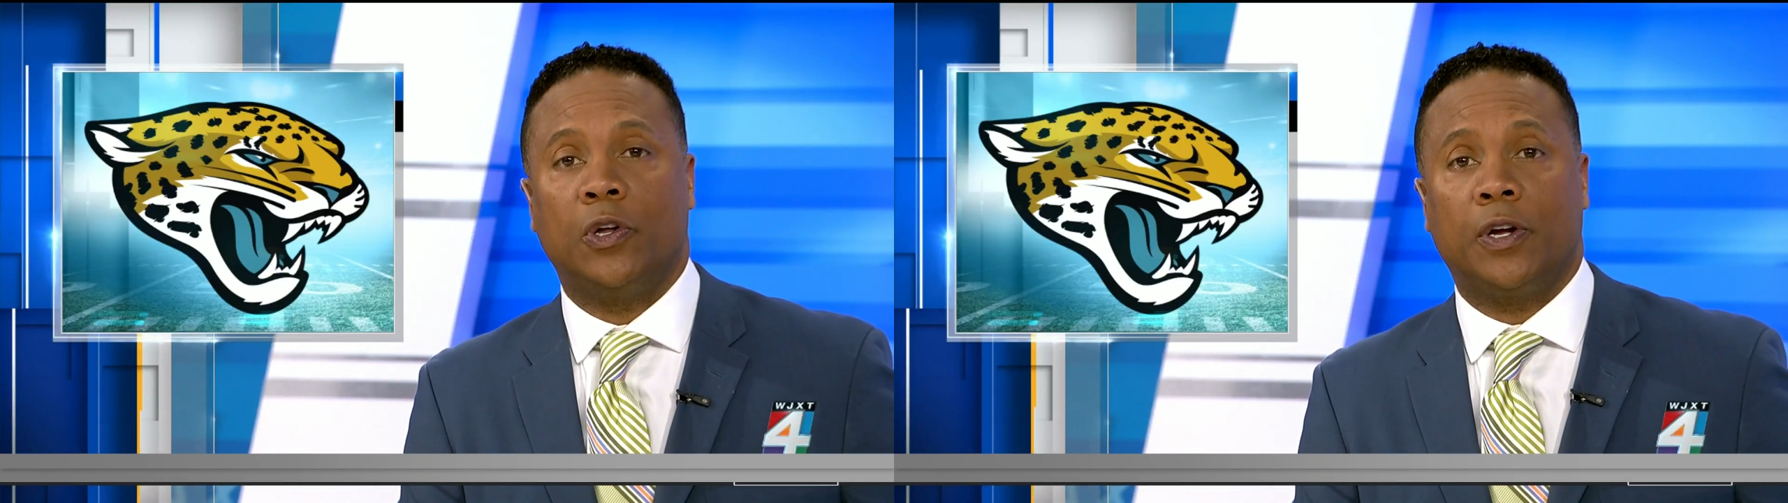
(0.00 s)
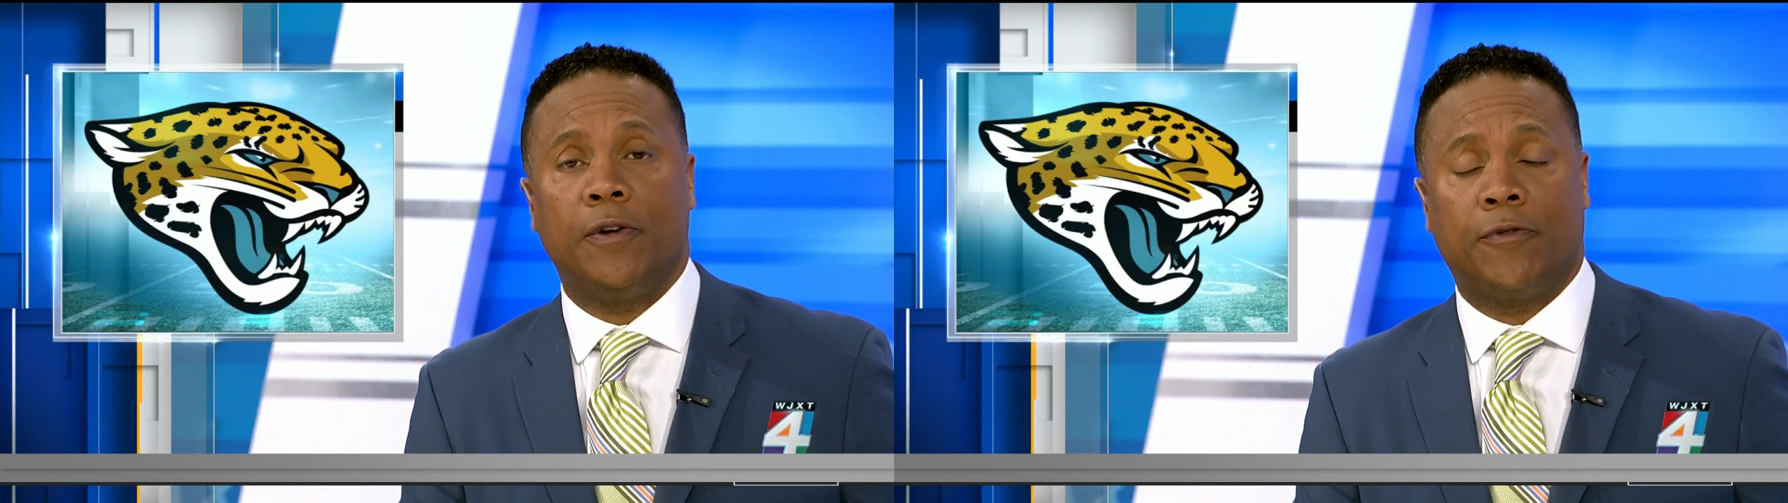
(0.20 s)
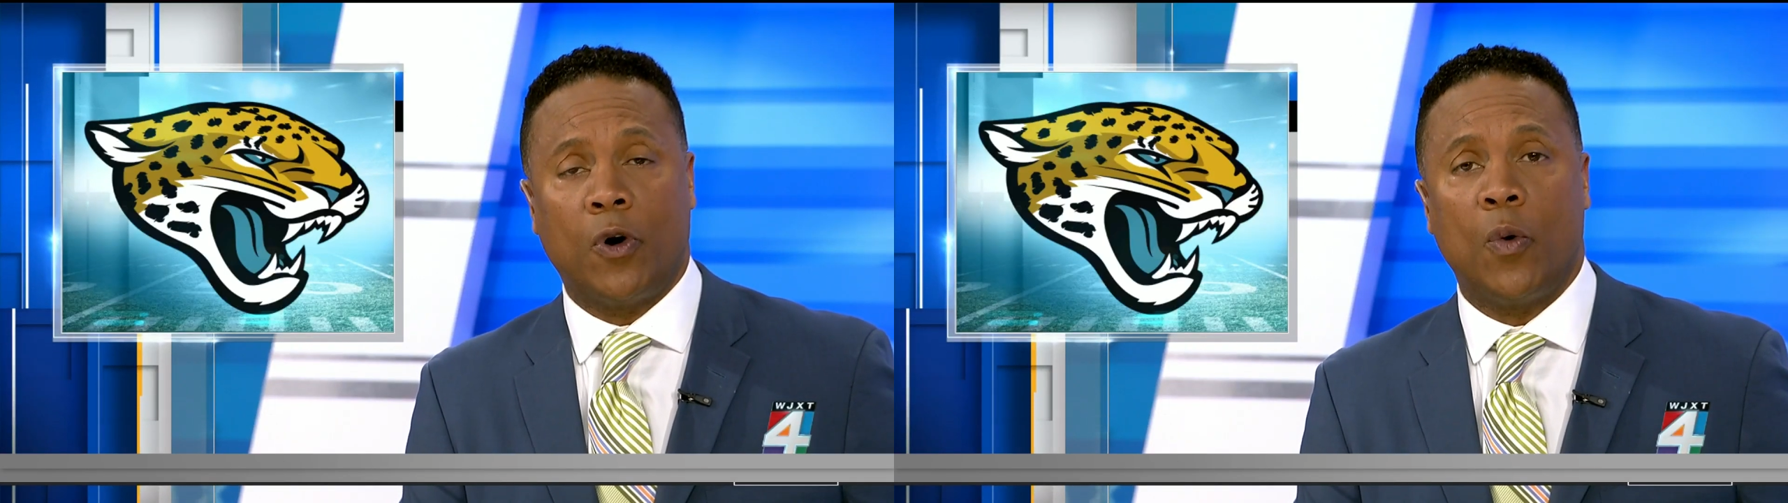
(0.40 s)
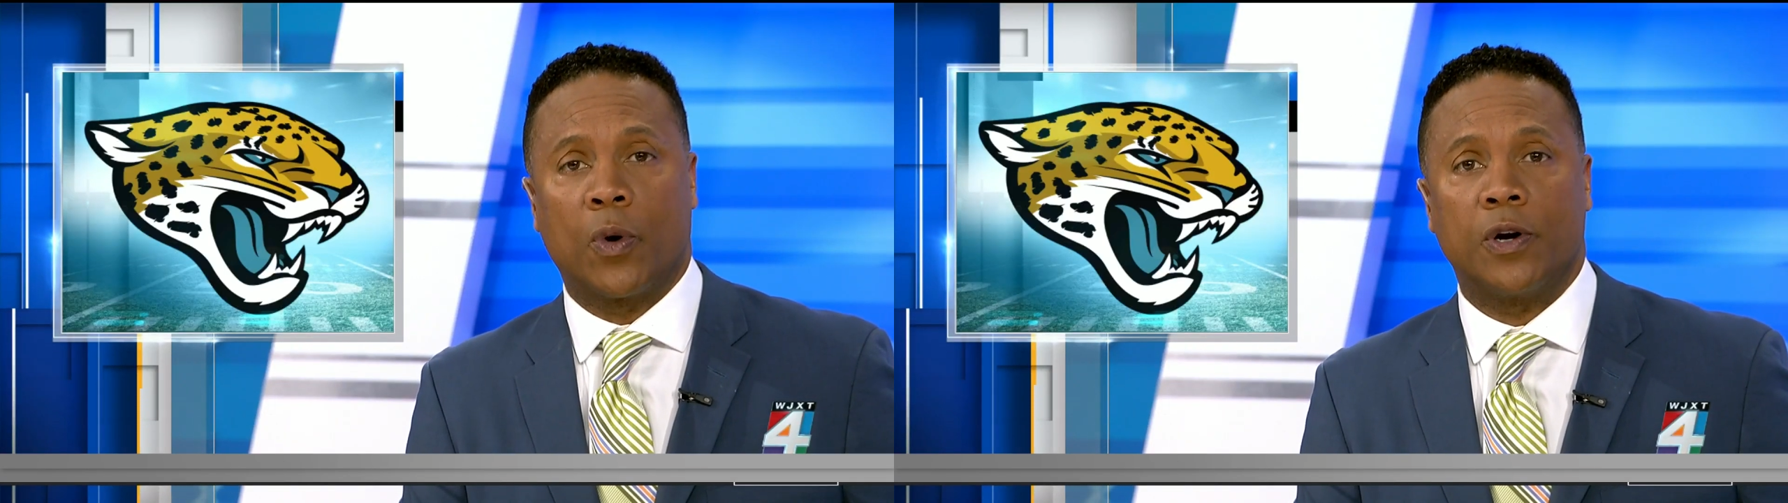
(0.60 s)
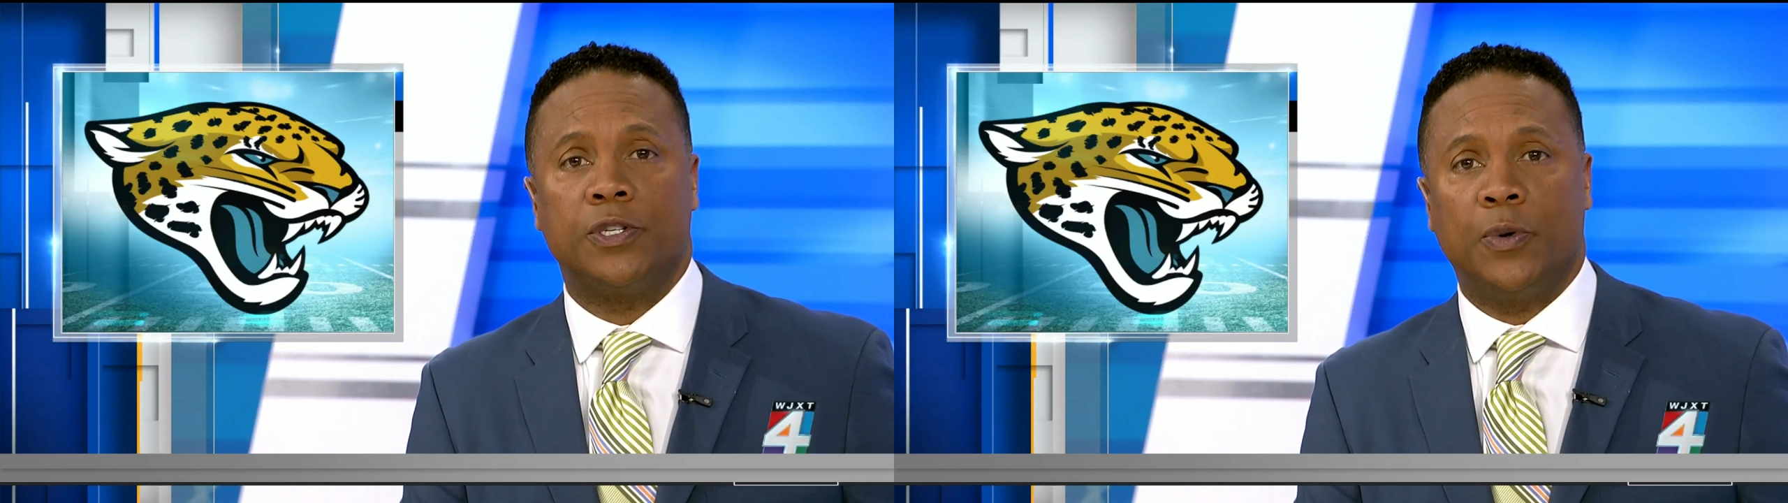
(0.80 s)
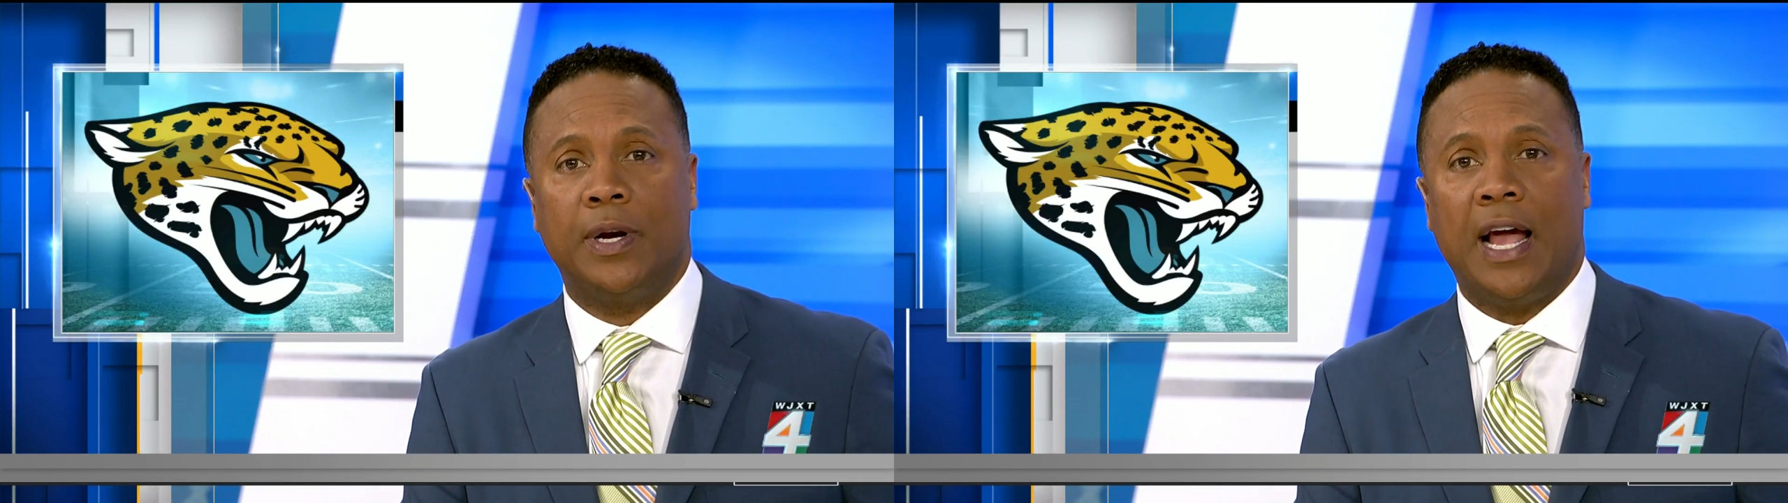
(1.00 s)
looking forward to an